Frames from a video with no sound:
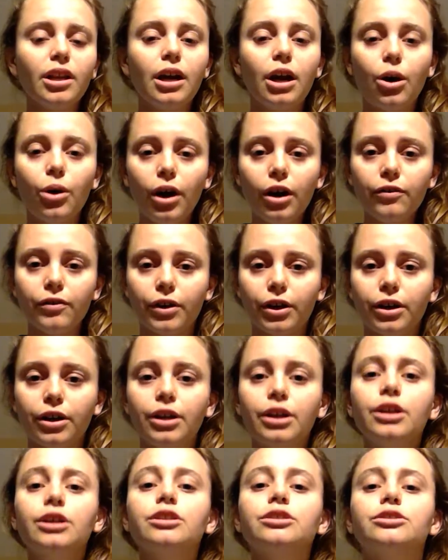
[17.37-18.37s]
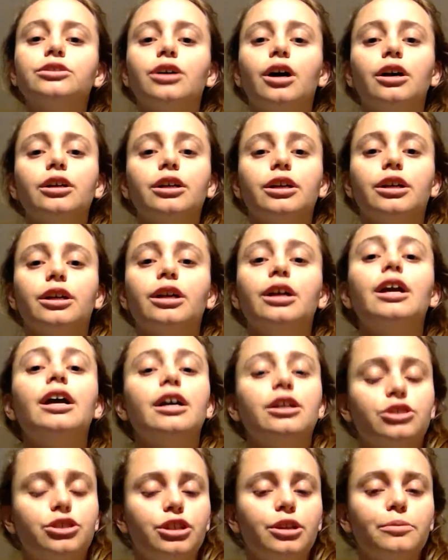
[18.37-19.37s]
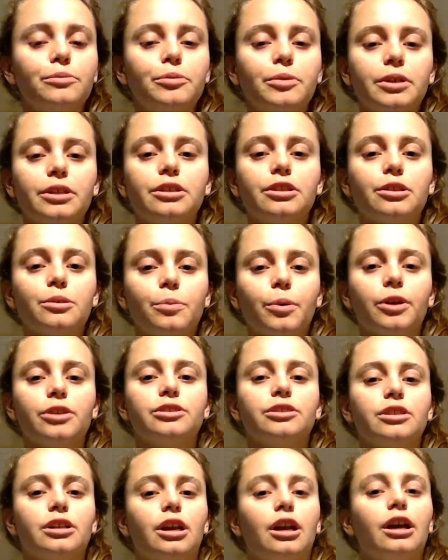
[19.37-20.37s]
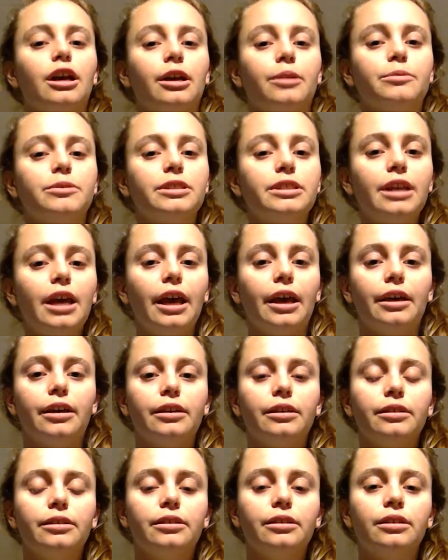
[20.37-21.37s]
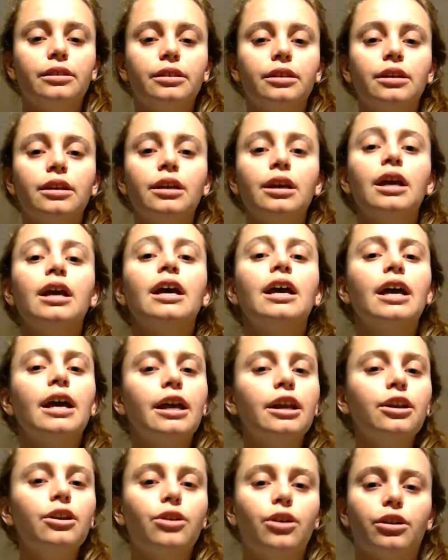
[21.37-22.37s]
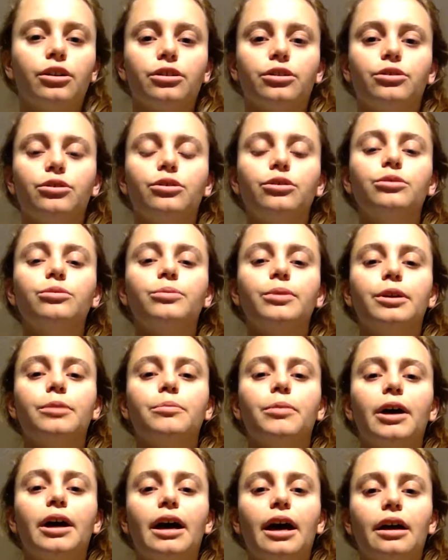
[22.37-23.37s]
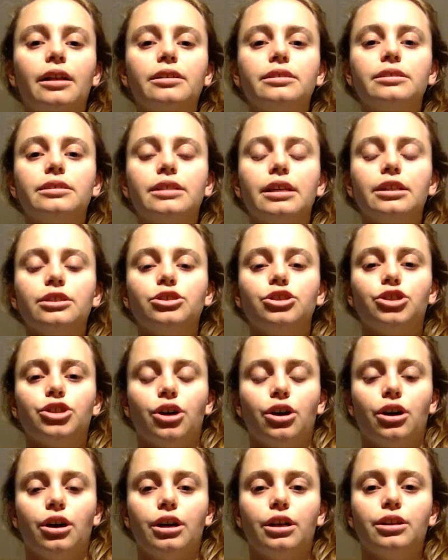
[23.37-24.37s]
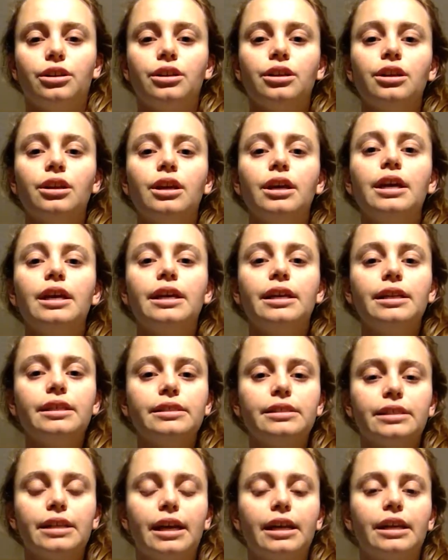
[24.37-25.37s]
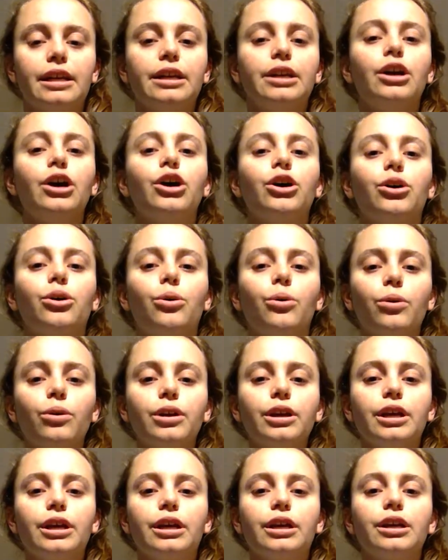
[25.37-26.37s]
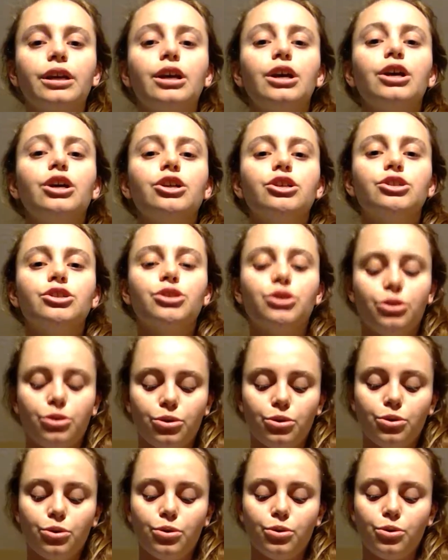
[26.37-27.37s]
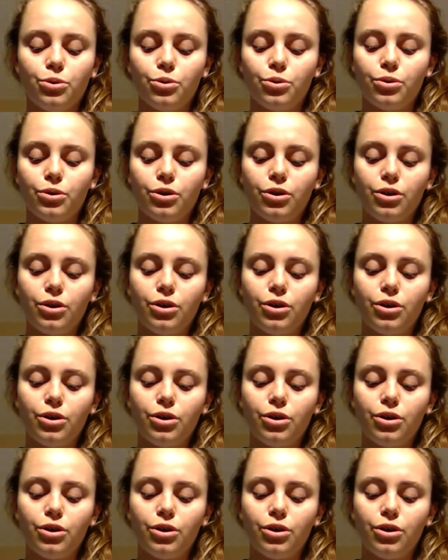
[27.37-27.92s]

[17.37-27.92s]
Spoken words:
However, soccer has shaped me into the person that I am today. In an article written by Alan St. John, he stated, according to